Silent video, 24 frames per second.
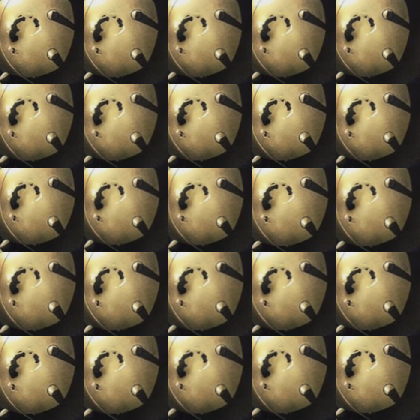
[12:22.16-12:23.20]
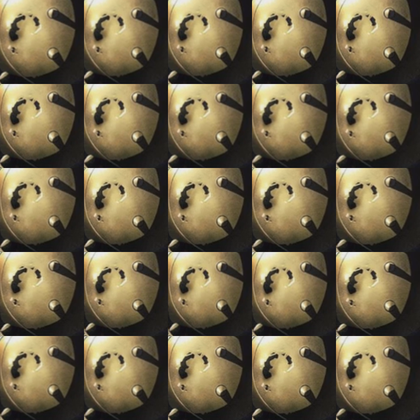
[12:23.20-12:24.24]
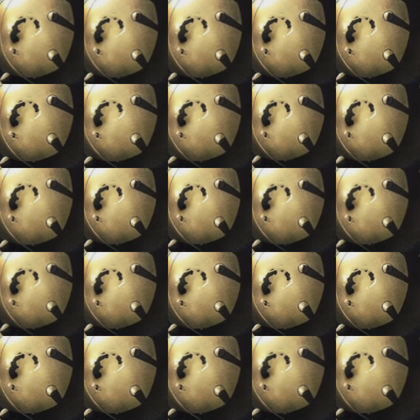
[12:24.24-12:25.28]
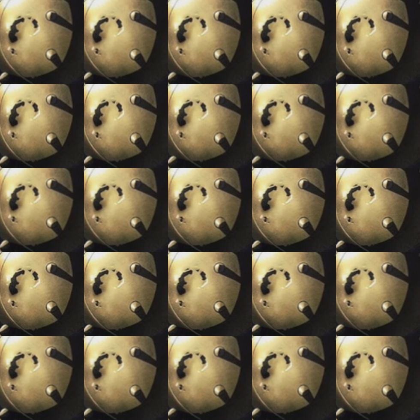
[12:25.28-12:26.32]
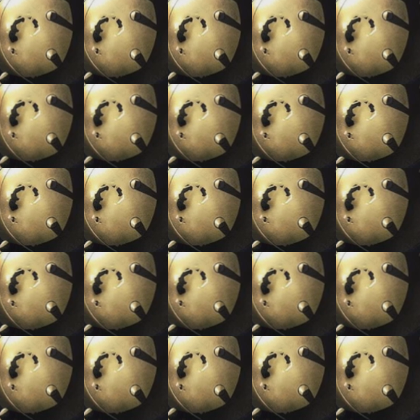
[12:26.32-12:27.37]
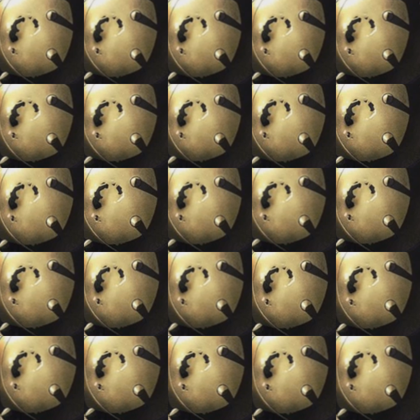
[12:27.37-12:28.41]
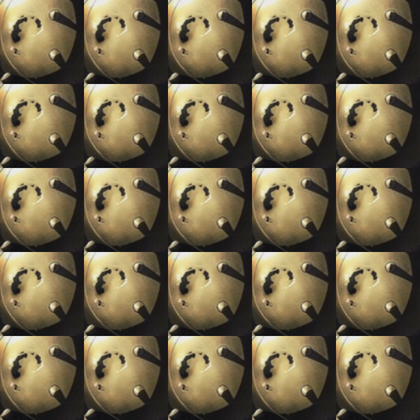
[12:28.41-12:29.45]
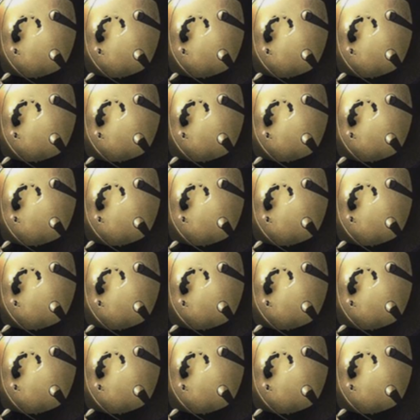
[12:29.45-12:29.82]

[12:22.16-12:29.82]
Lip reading: The person shown says nothing.